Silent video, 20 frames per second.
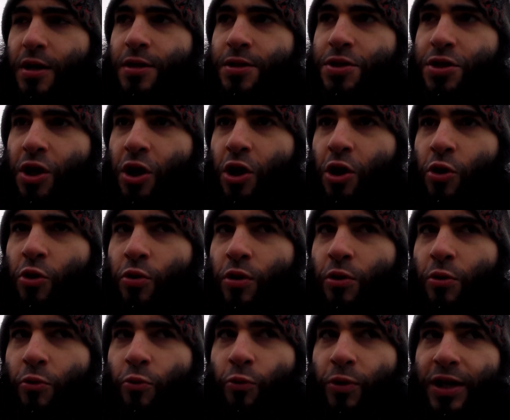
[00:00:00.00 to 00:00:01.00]

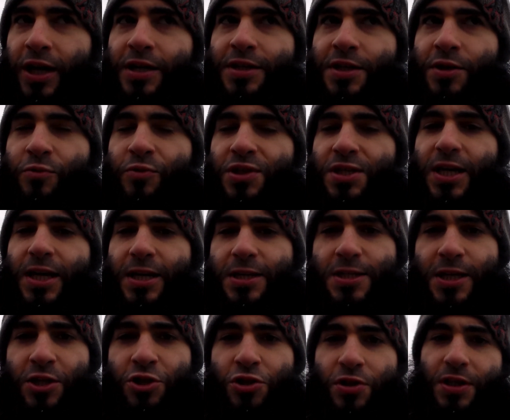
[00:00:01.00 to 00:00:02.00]
So what I did was I
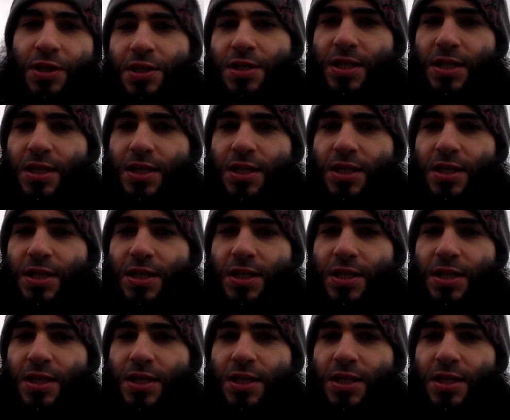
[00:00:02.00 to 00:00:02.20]
essentially